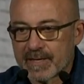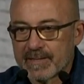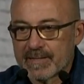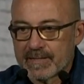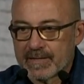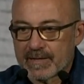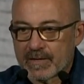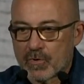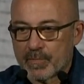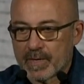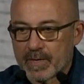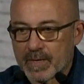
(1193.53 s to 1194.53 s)
local
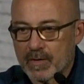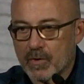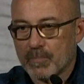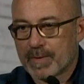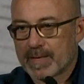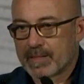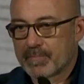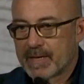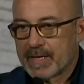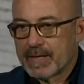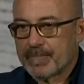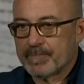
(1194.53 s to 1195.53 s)
actions have to be
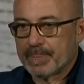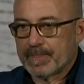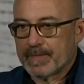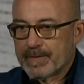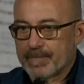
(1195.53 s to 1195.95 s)
taken.